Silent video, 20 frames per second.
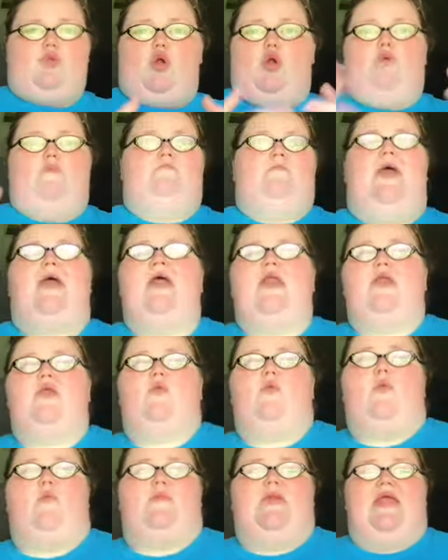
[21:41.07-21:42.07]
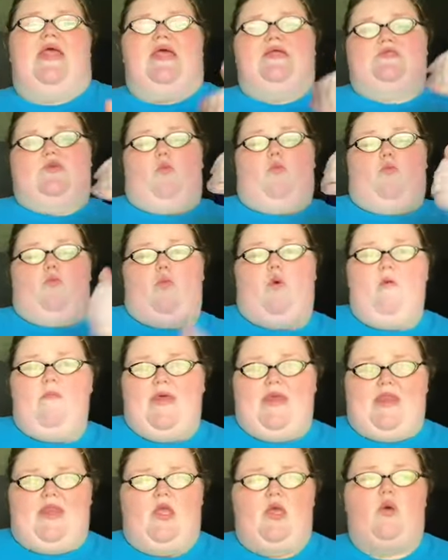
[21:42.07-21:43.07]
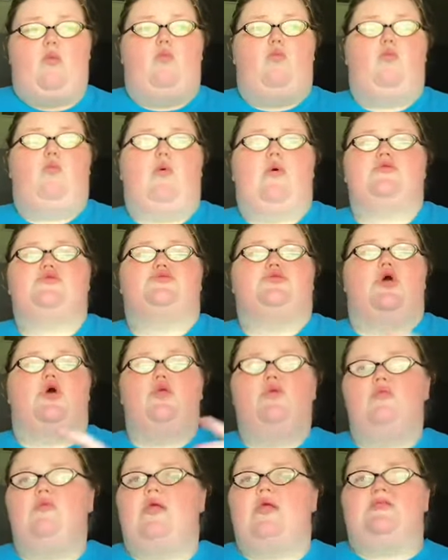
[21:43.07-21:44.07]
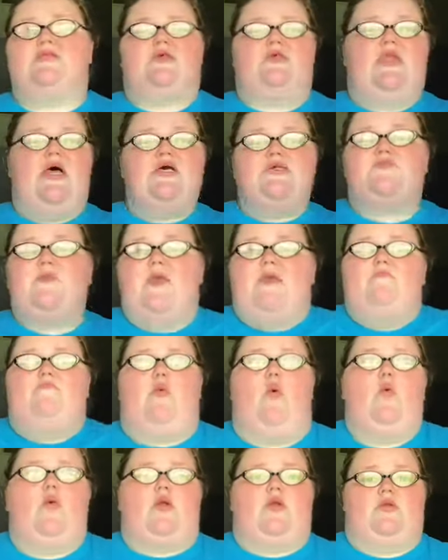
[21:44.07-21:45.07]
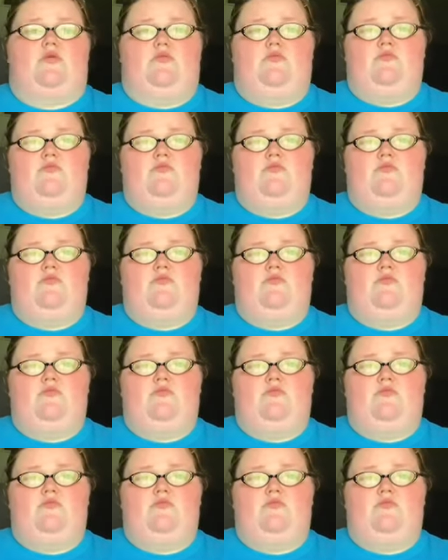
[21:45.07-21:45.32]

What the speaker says: Or man and a woman. It's a woman. It's a lesbian porn.